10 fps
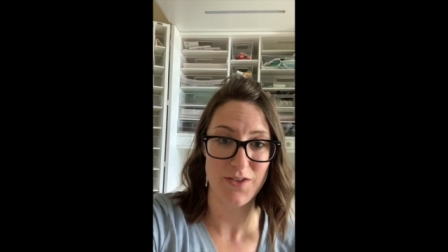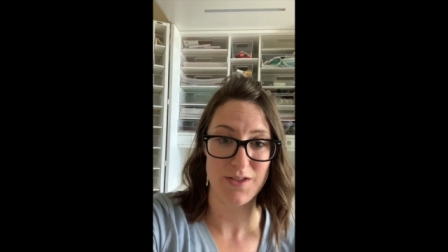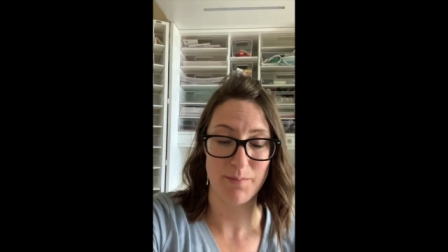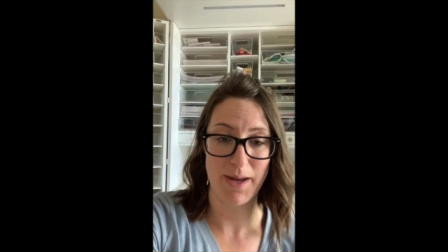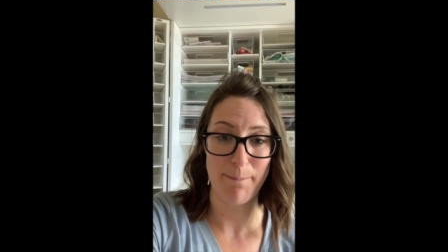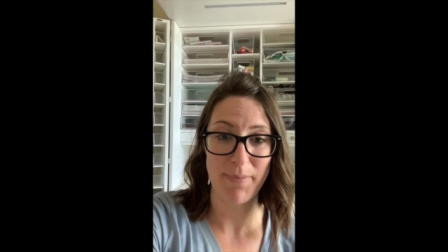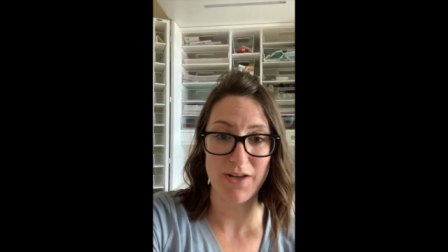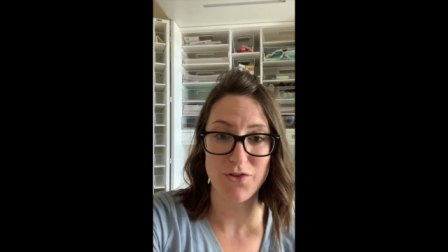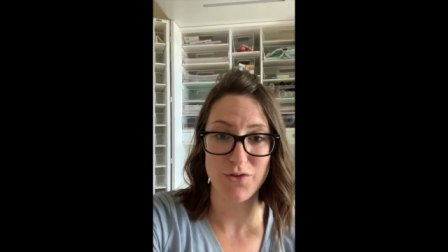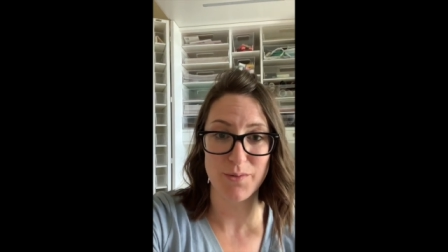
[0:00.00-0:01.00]
into my
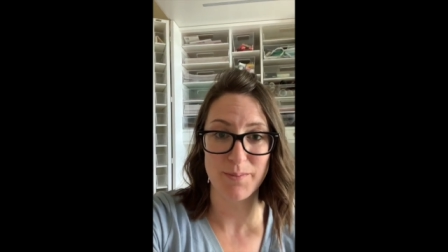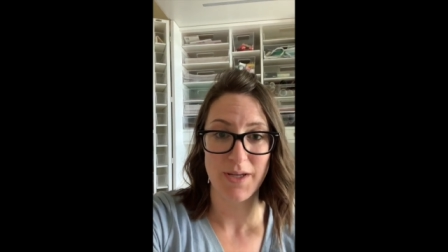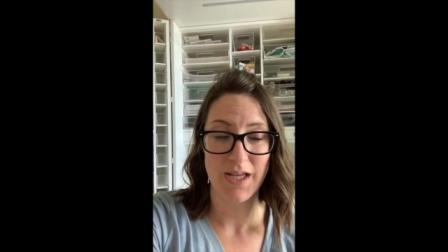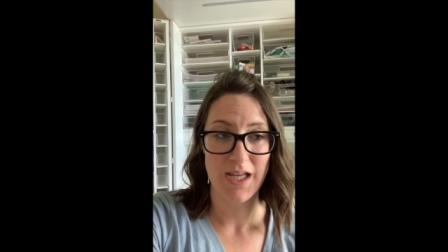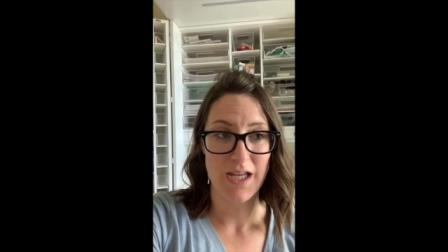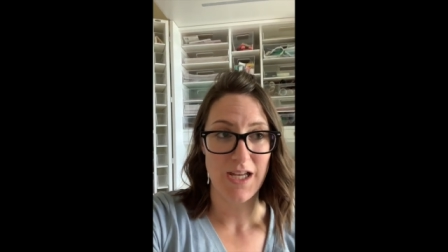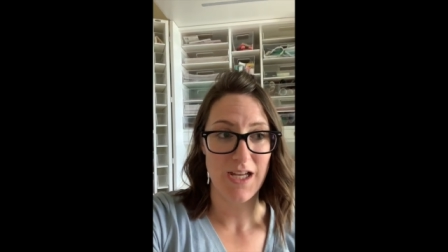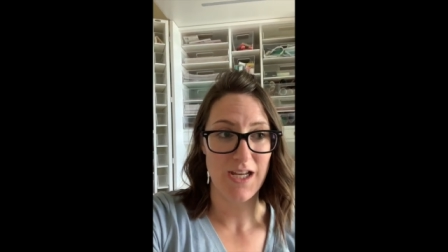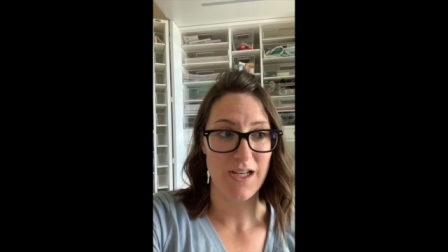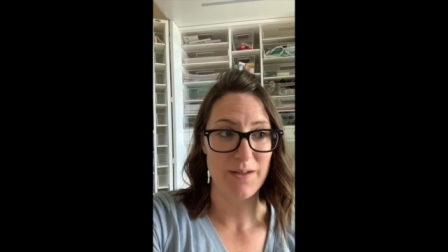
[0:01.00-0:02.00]
bedroom.
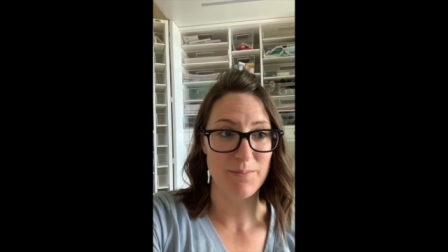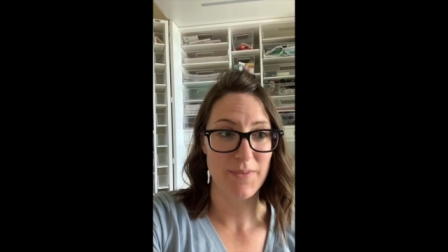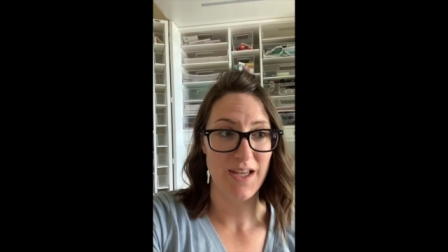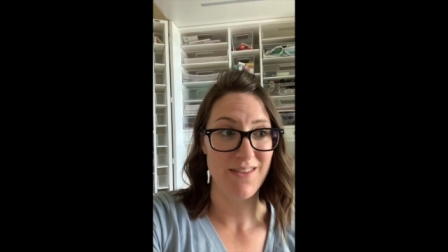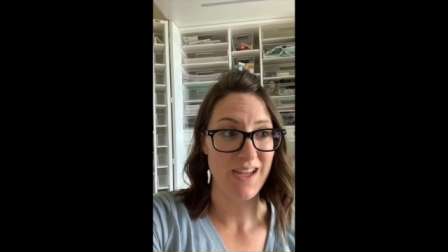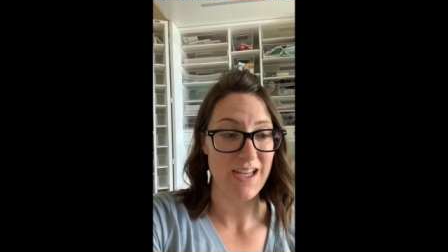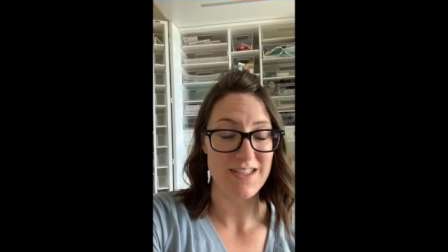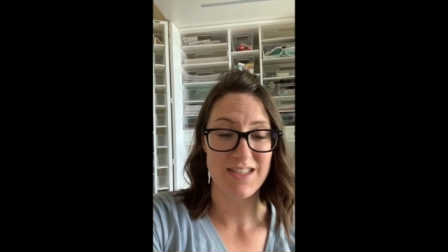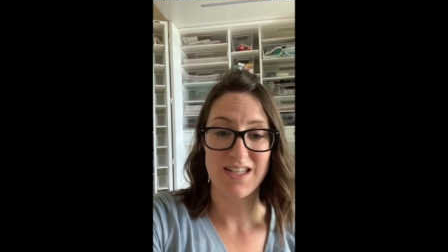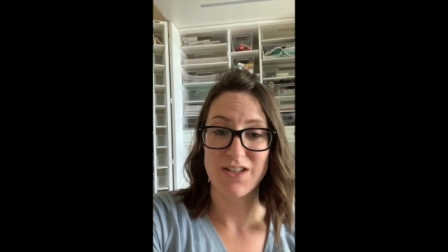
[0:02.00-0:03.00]
Um, and like I
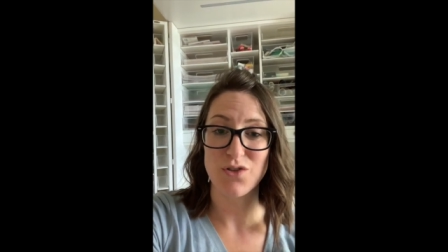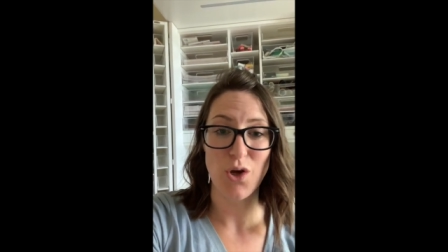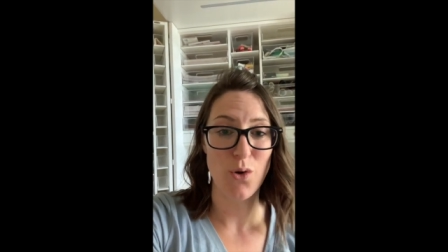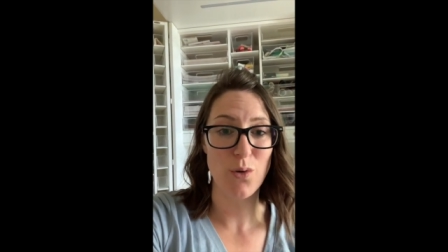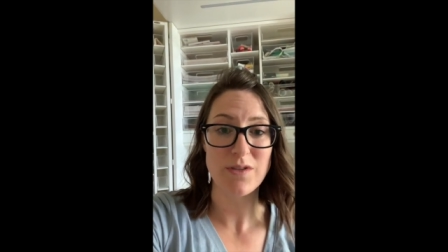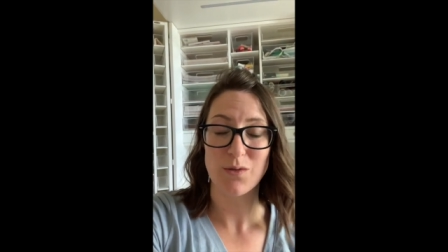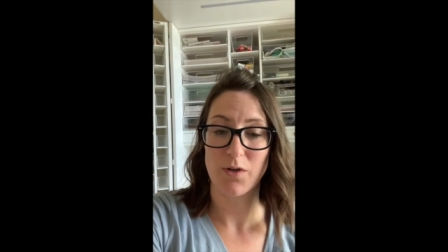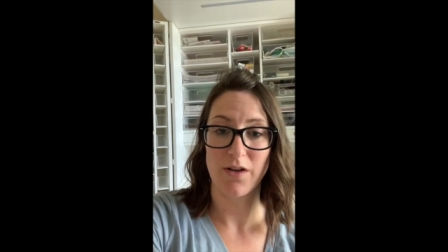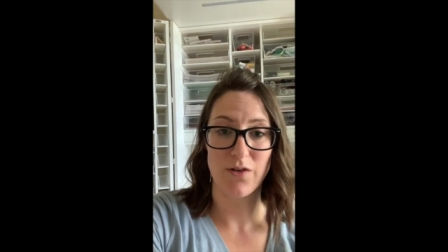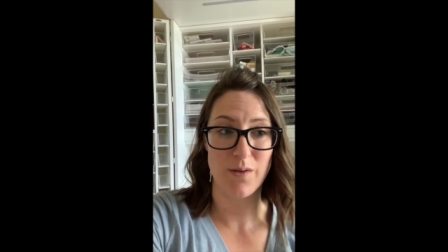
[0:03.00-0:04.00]
said, in totes, it
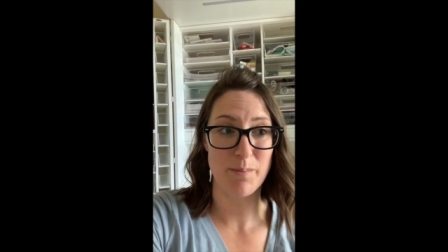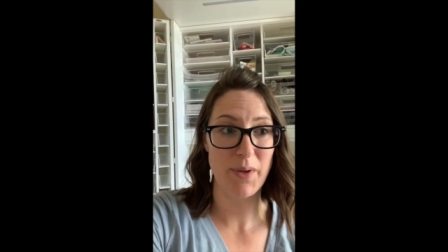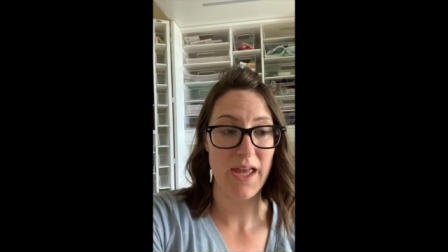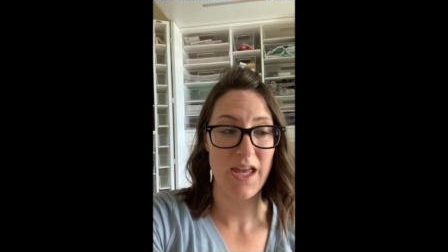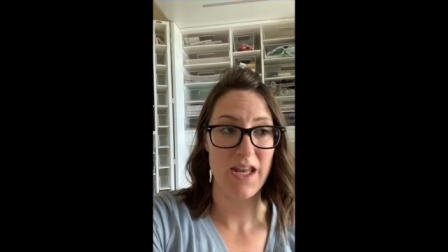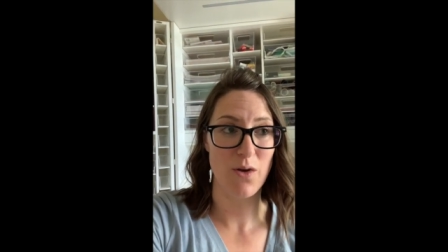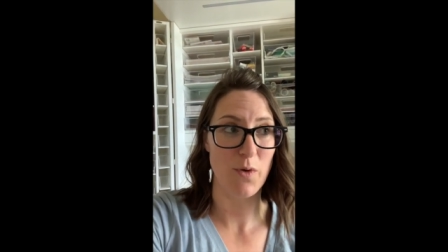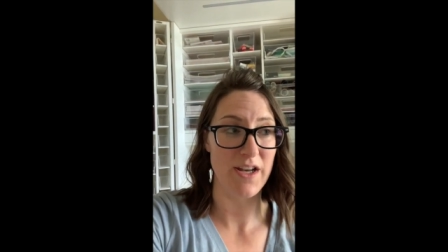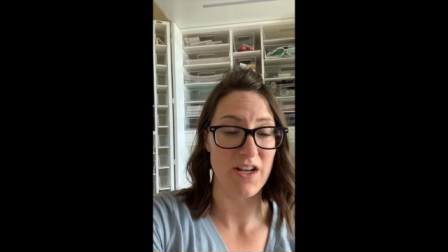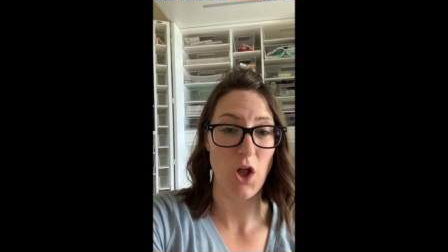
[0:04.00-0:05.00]
went under the bed, it
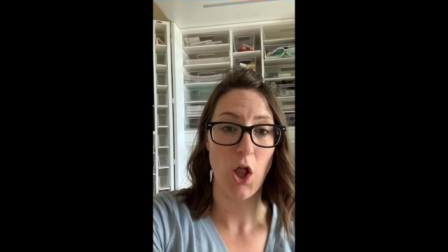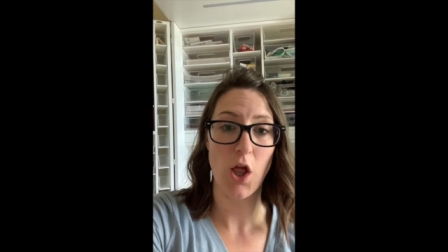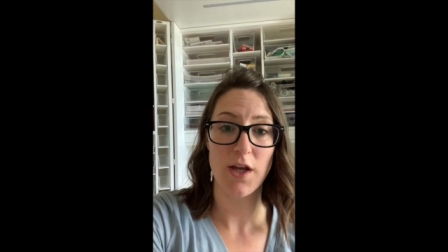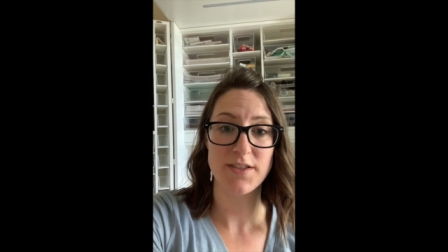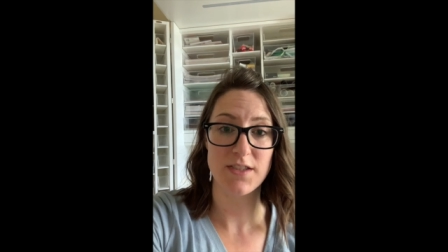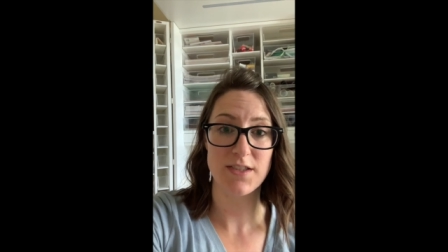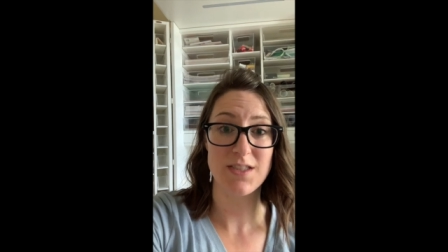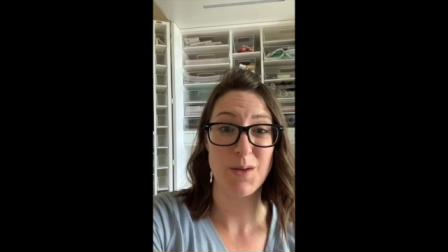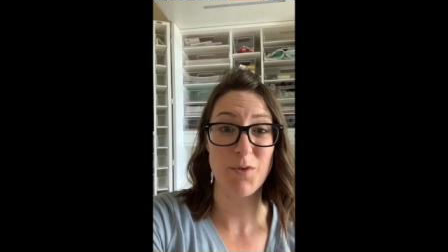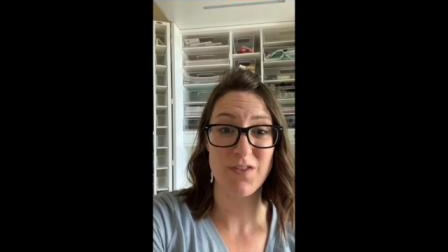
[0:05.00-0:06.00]
went in closets.
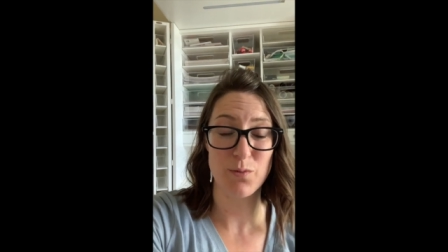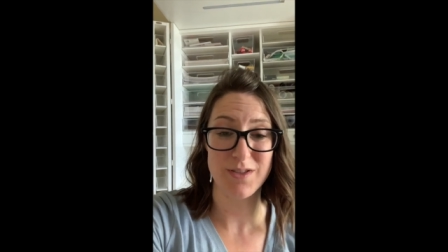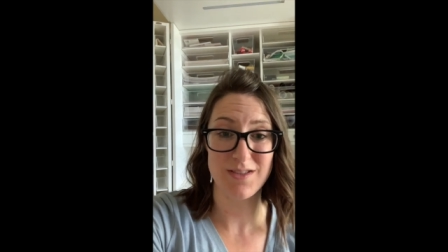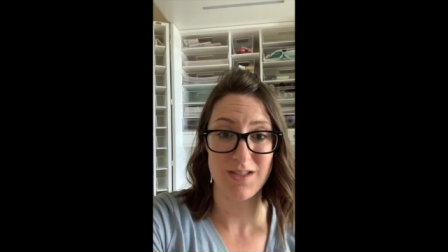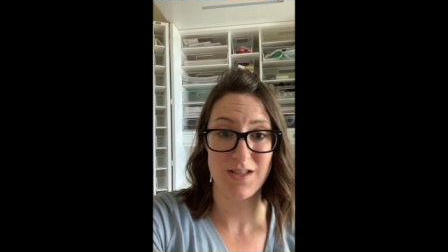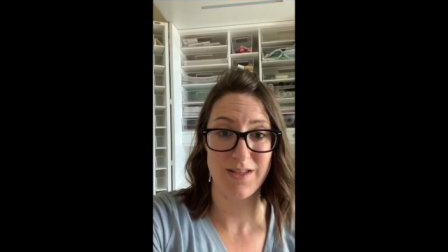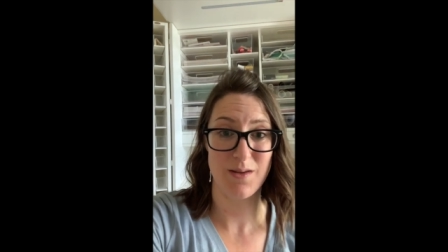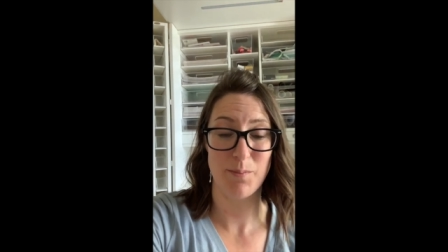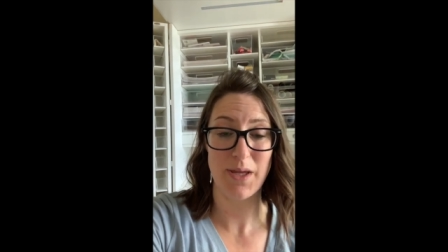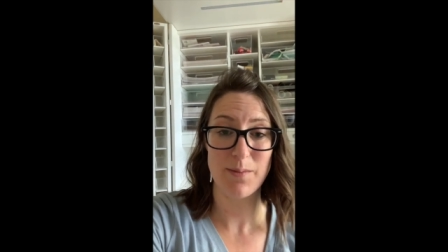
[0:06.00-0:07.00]
Some of it was still in
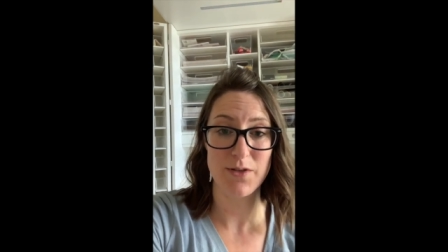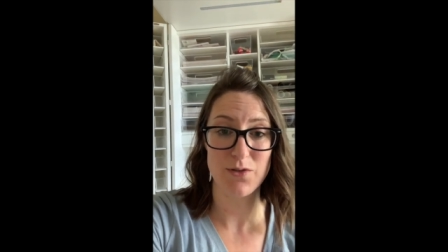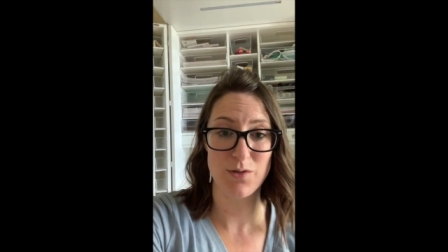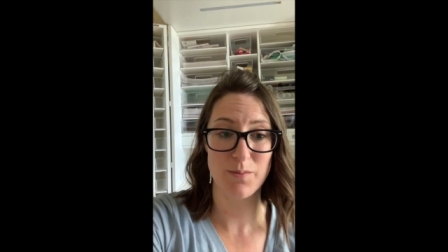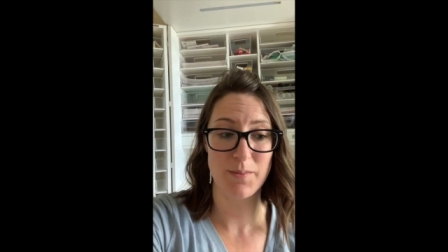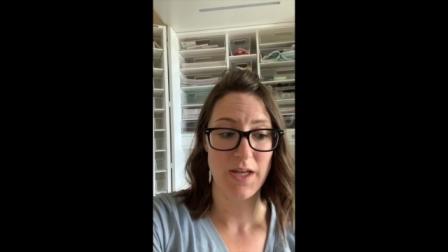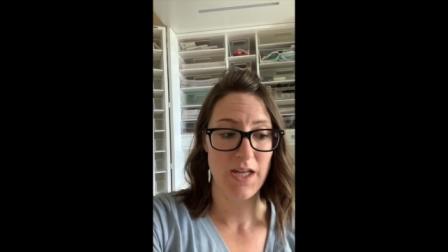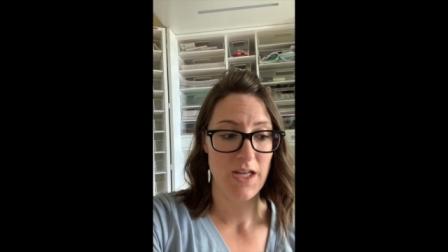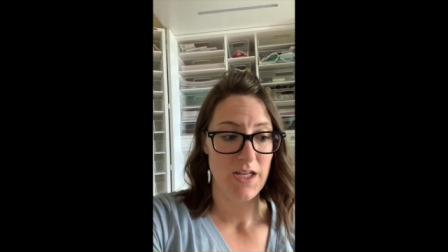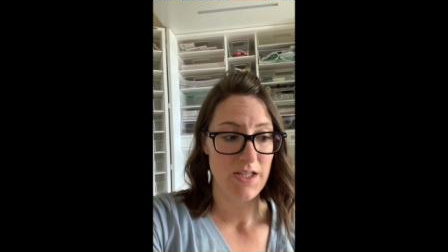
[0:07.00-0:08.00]
the baby's room.
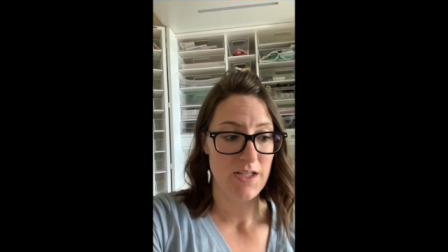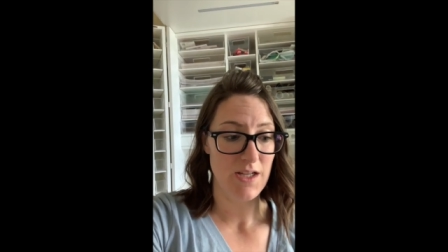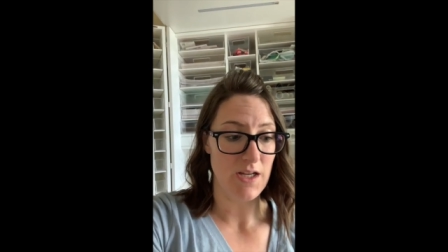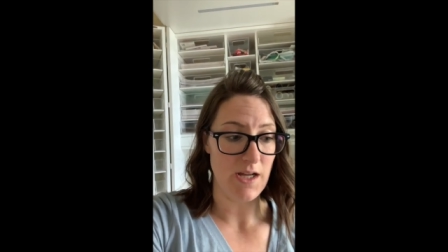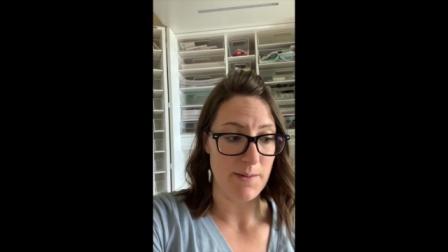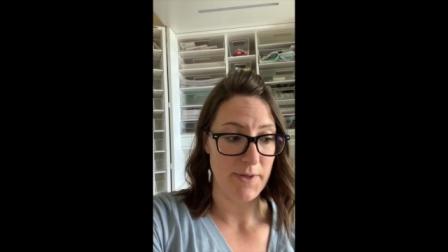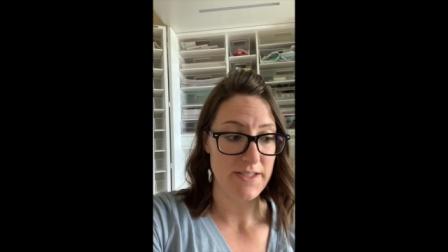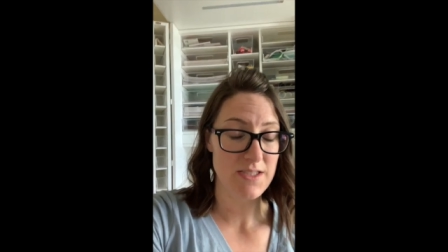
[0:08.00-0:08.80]
Um, I'd